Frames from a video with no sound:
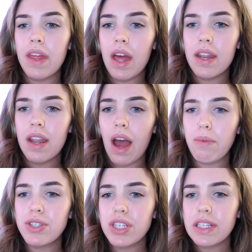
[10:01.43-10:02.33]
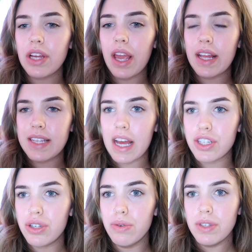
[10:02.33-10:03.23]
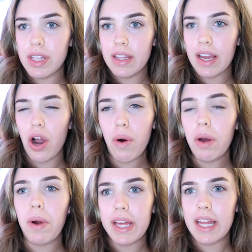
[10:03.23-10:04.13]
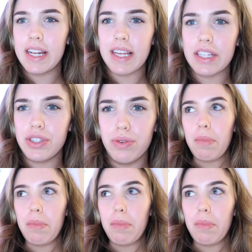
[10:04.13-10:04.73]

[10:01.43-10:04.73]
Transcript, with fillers: And then I was just looking at tattoos and like, oh, I want to get a tattoo.